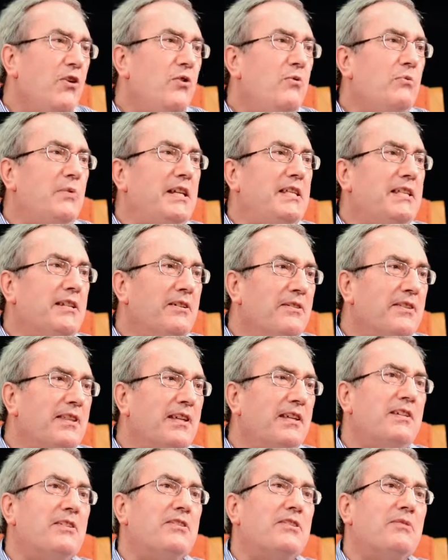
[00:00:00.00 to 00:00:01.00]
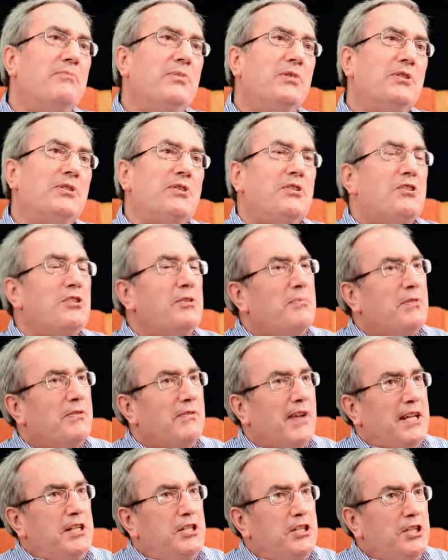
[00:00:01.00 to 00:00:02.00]
We still think it's important to
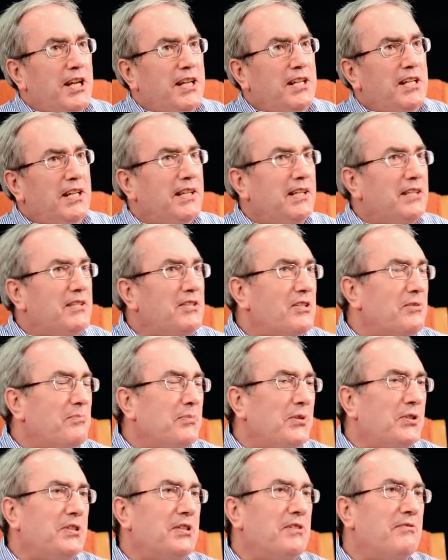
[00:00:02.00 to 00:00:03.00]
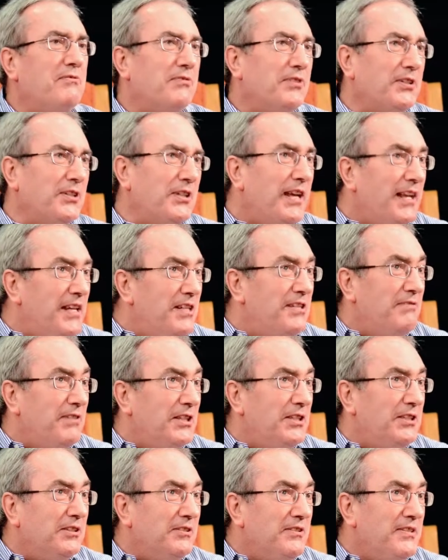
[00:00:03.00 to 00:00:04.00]
provide training and support for
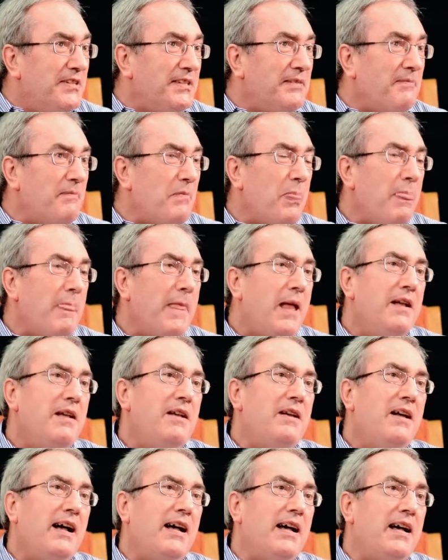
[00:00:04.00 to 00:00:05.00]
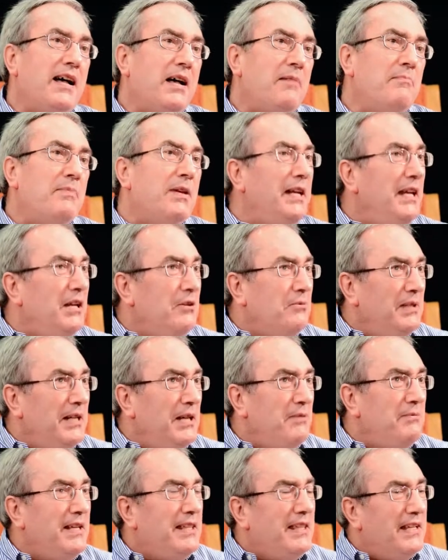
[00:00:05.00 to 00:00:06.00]
individuals, but equally
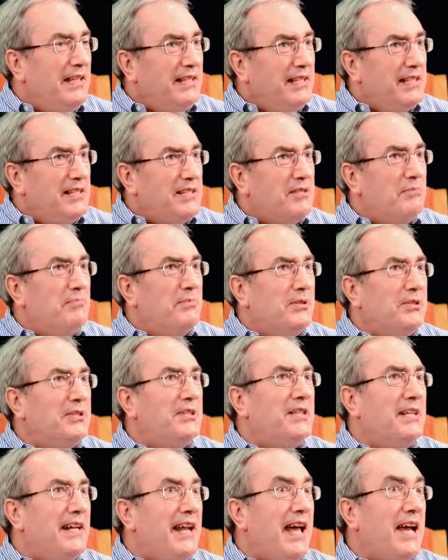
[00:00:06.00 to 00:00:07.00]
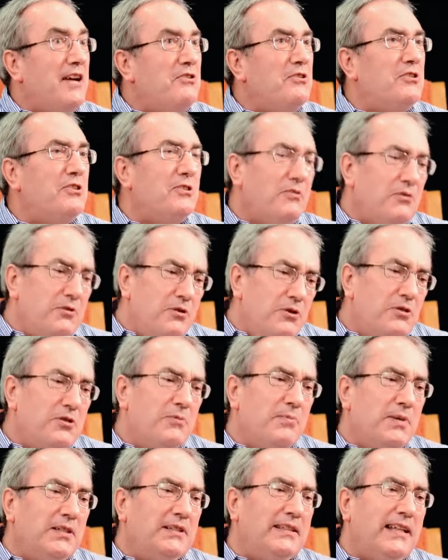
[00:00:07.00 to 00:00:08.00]
we think it's important now to
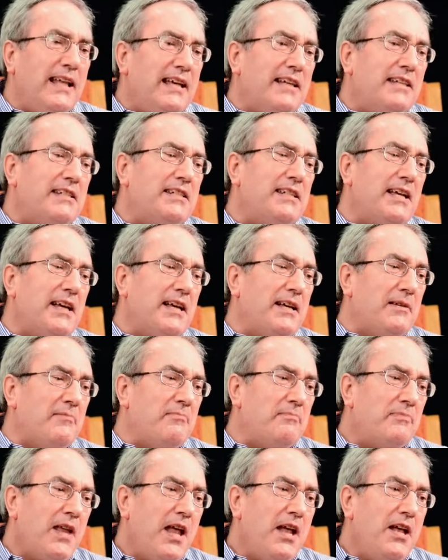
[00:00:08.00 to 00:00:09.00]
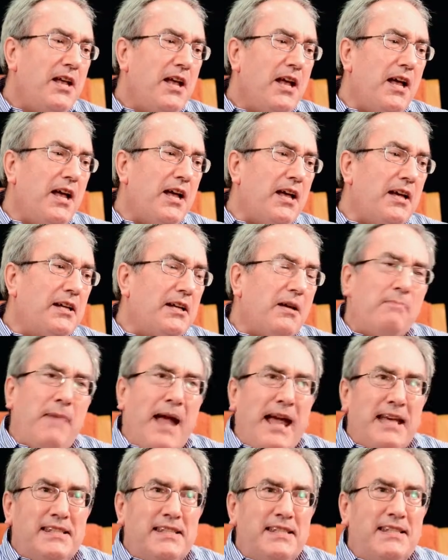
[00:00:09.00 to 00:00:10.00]
build that
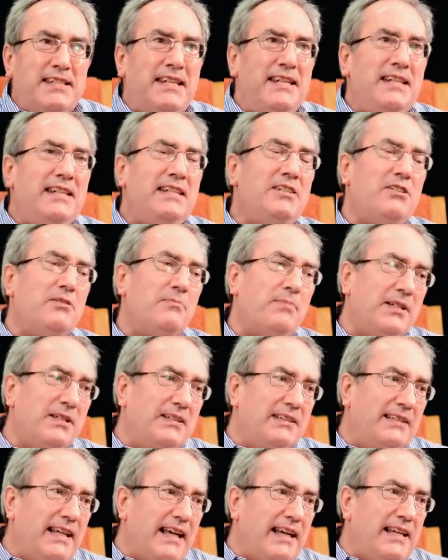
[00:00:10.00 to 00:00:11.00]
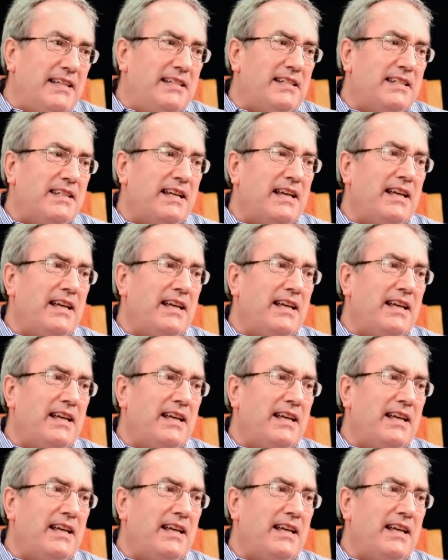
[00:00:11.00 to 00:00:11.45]
capacity, to build that